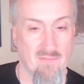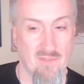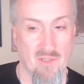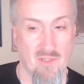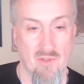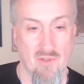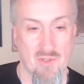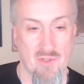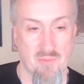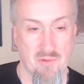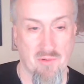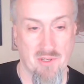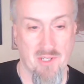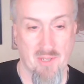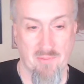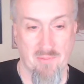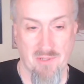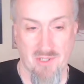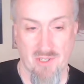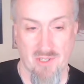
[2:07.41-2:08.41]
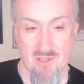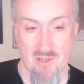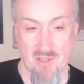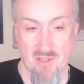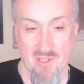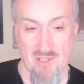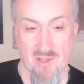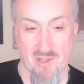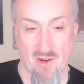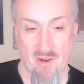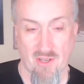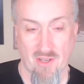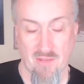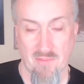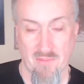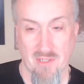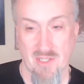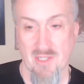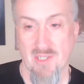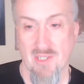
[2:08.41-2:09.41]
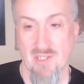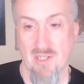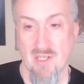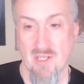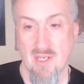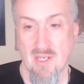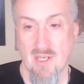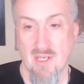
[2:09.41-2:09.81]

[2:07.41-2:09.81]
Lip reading: use presuppositionalist arguments.